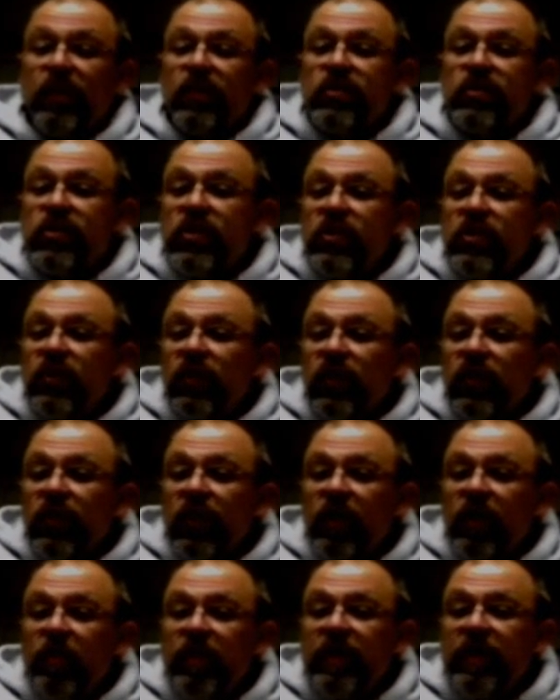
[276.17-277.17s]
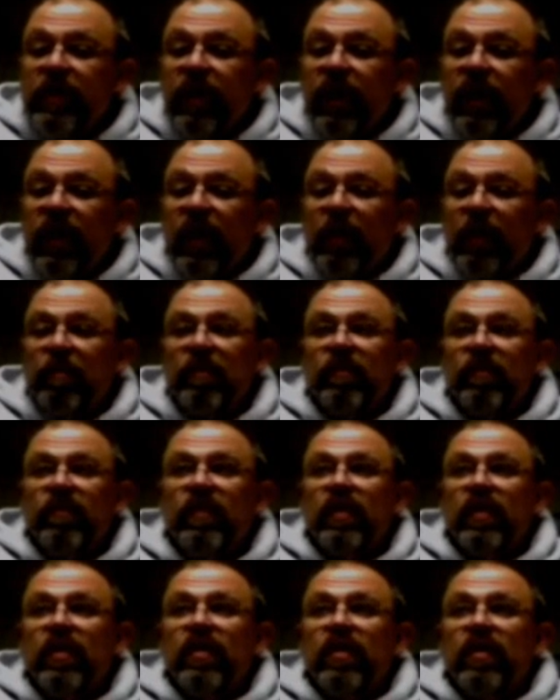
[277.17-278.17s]
So you learn to become
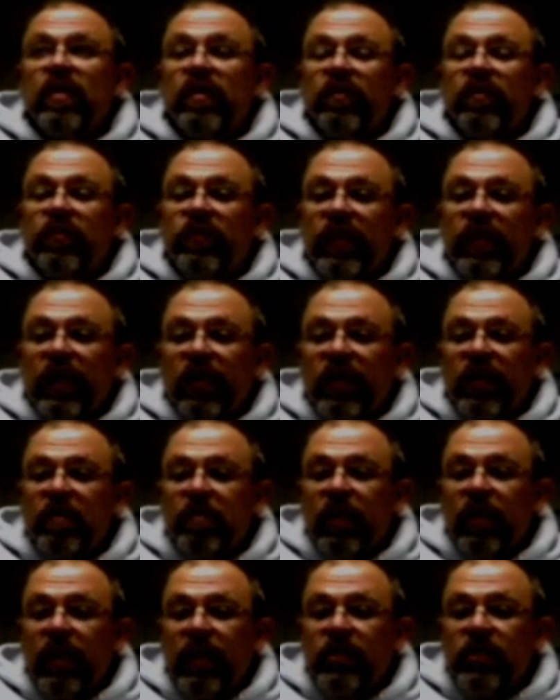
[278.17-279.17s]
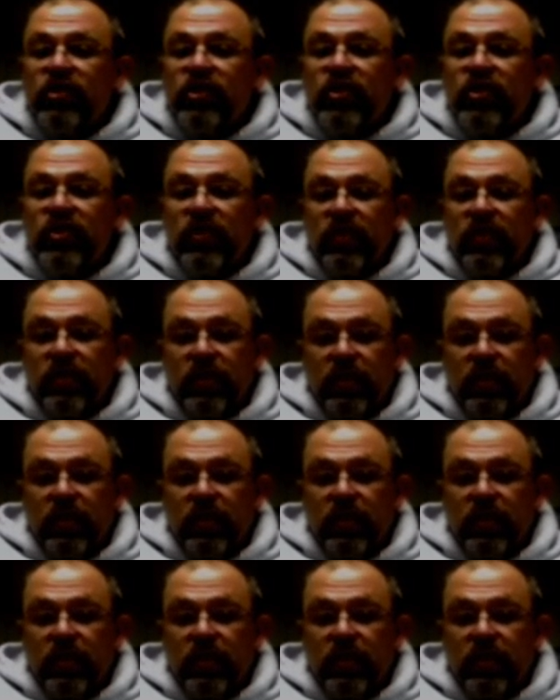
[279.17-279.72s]
very much